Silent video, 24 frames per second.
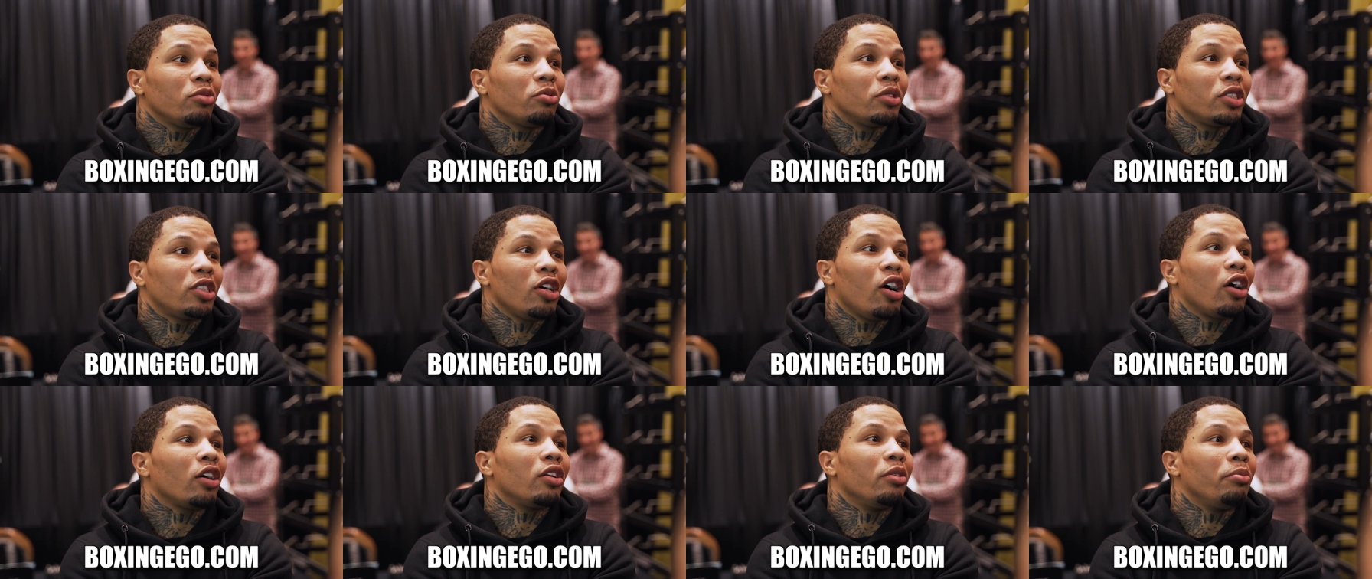
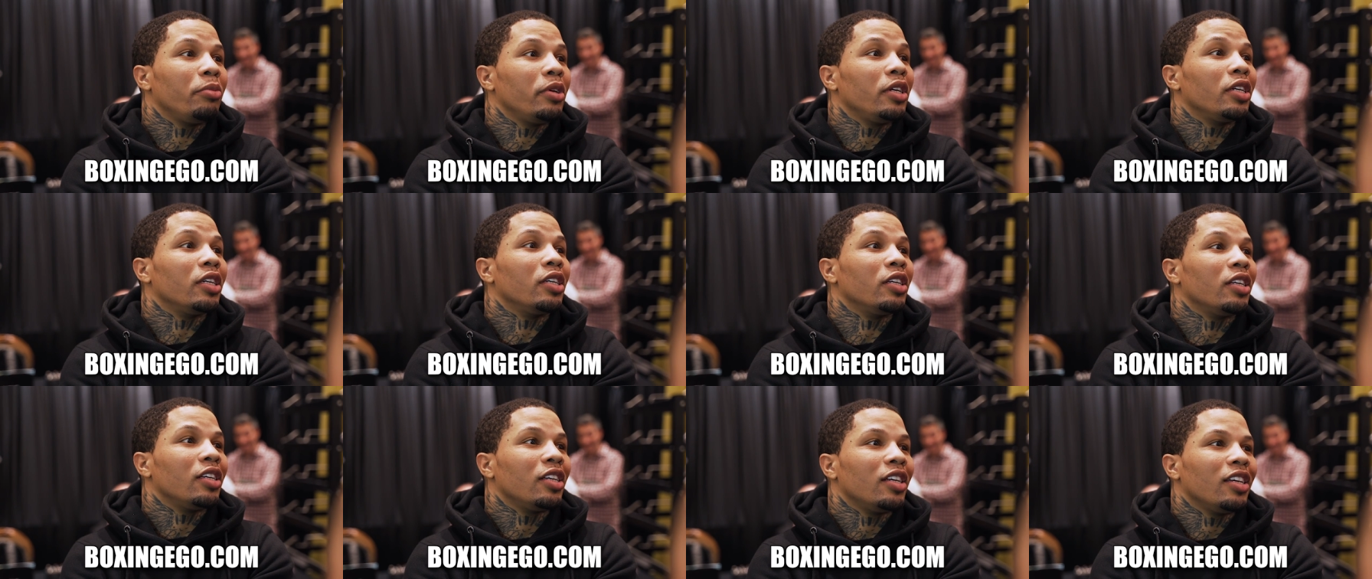Came out to
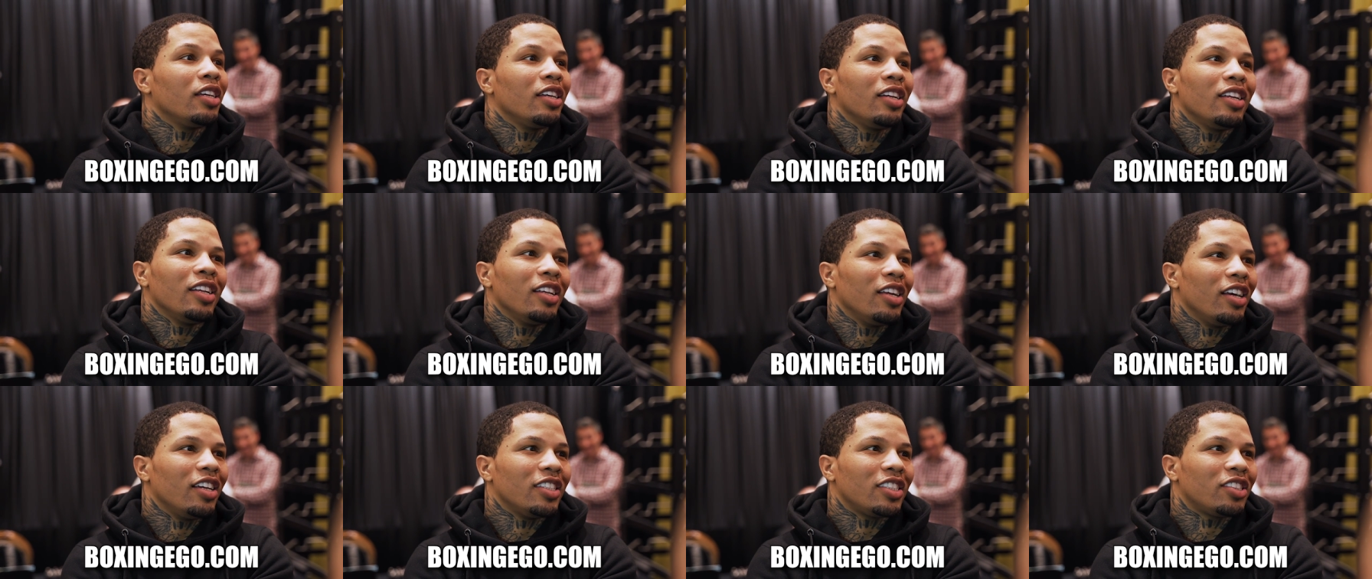Thriller.
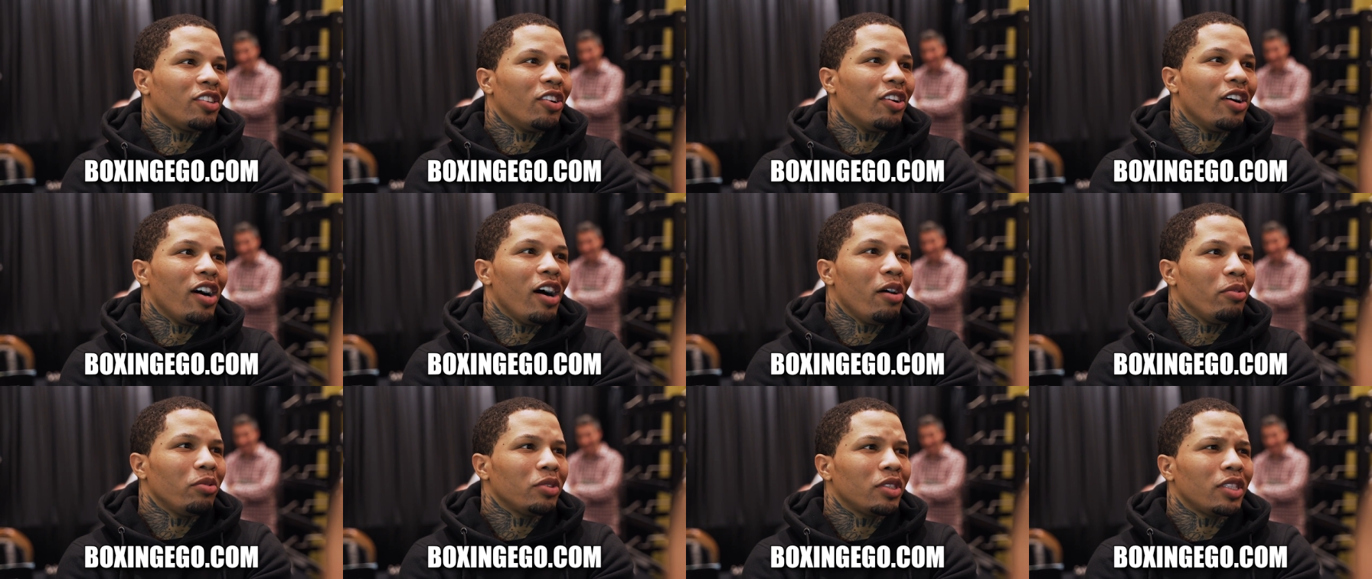You know, I
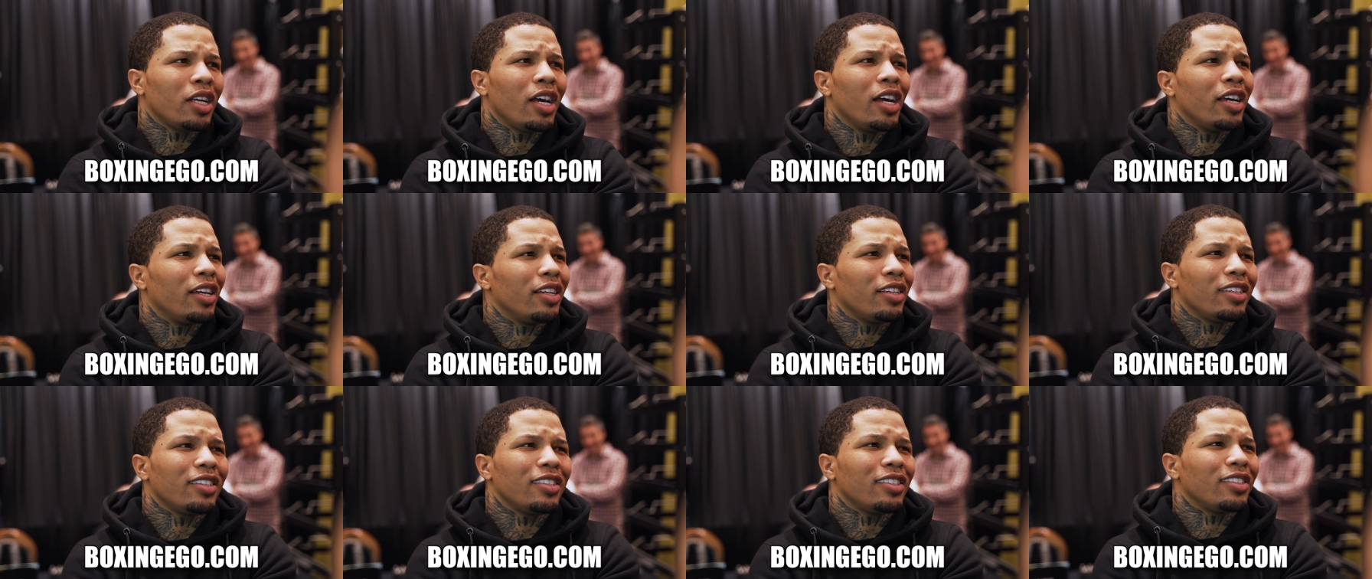thought that was, I'm
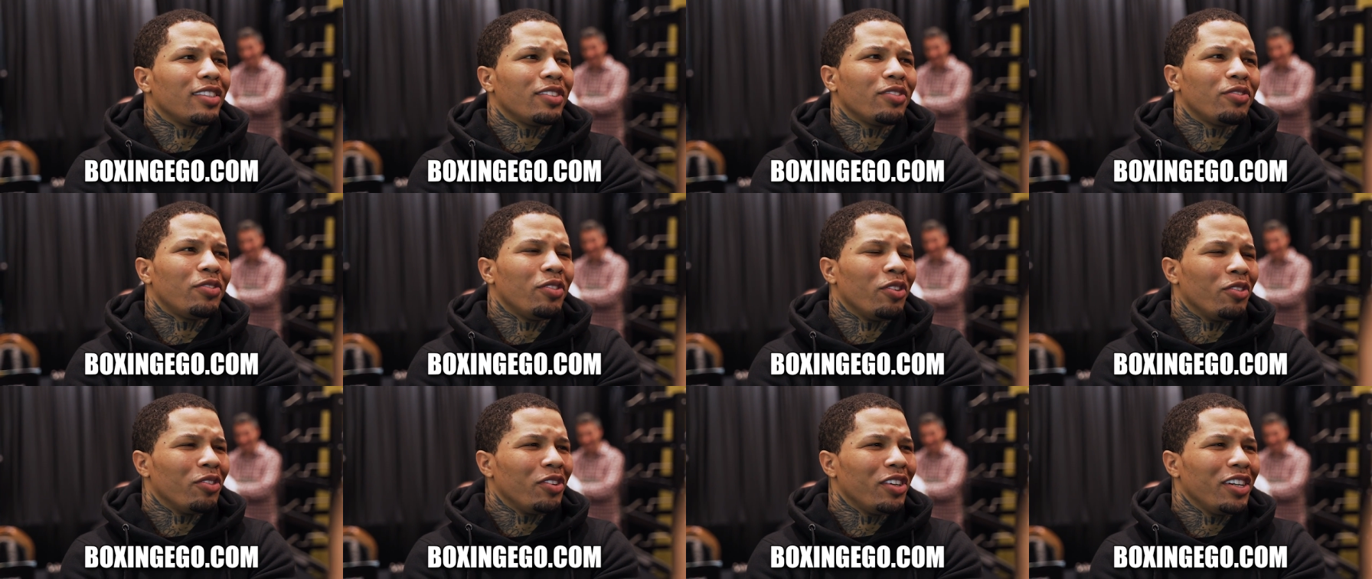a huge
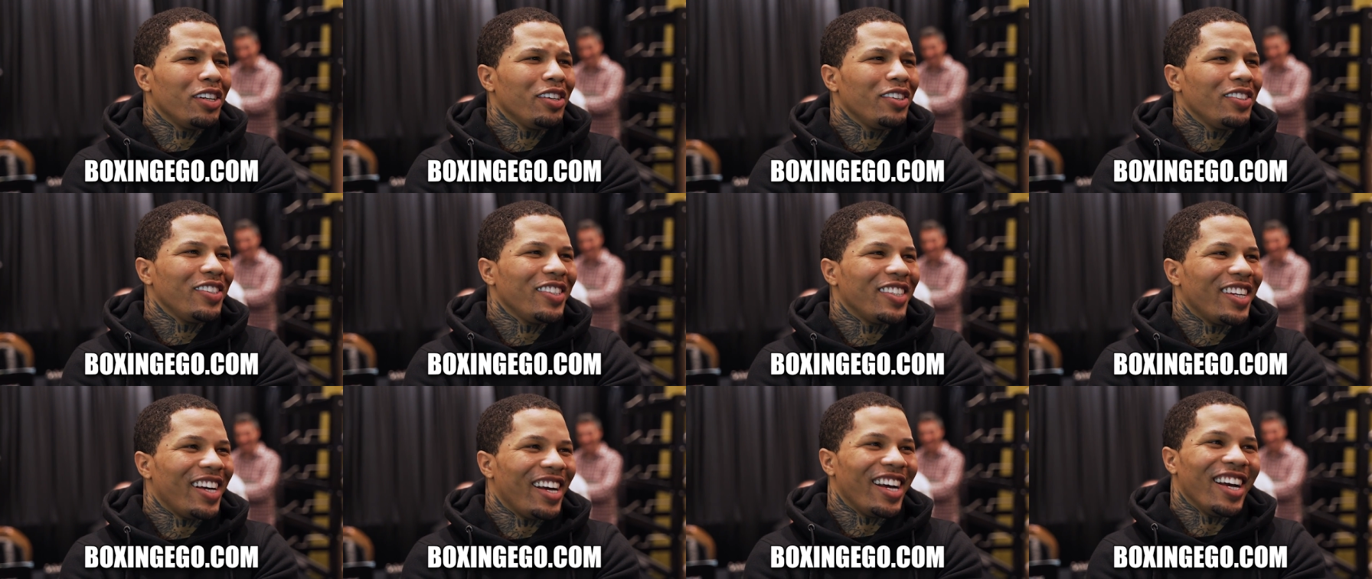Michael
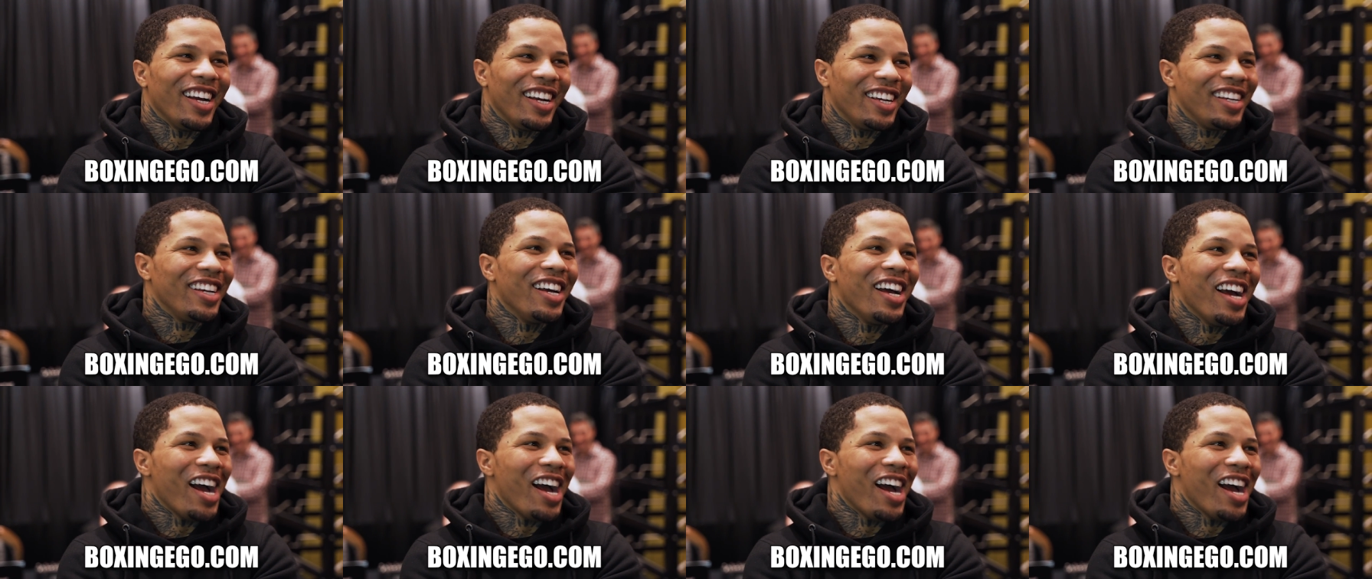Jackson fan,